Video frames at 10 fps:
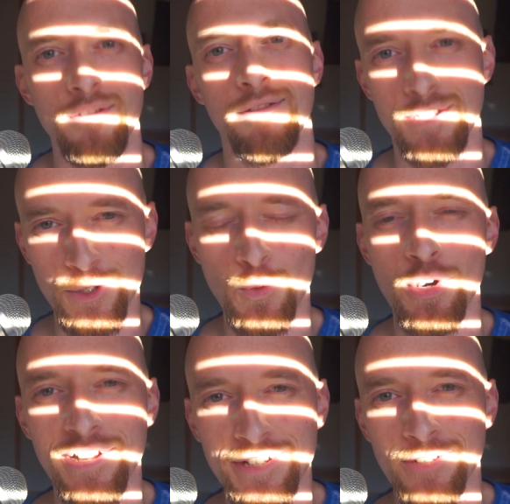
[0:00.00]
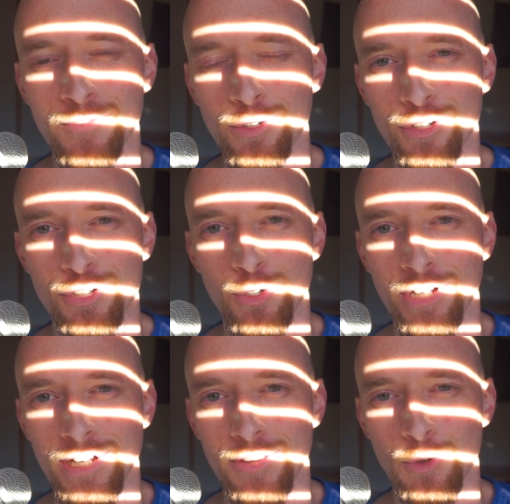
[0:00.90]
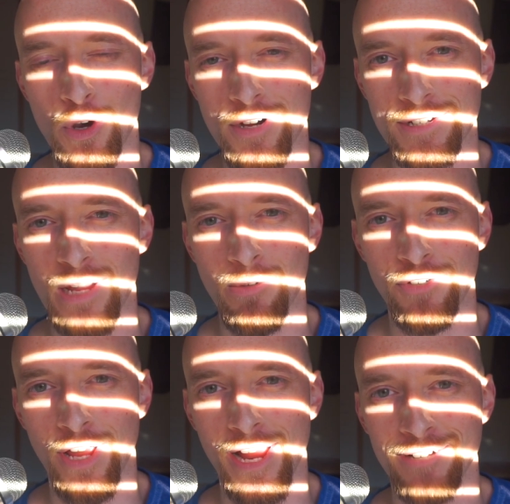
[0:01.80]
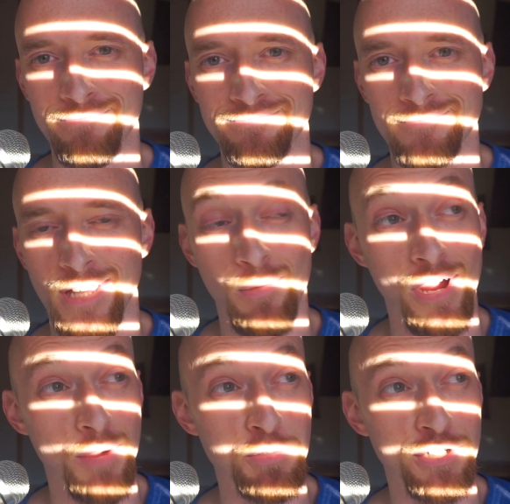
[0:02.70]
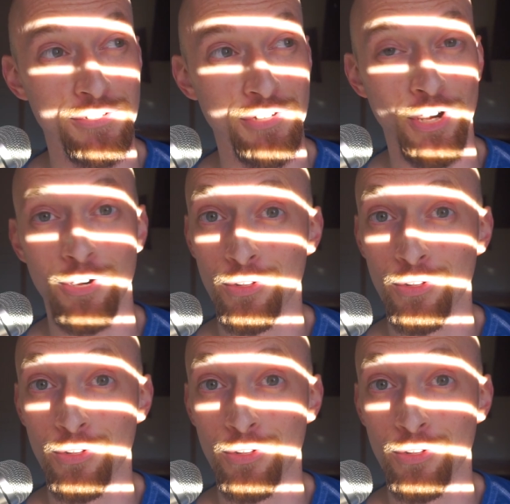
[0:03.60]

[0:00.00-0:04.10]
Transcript: This is what I get for shooting at the wrong time of day. My options are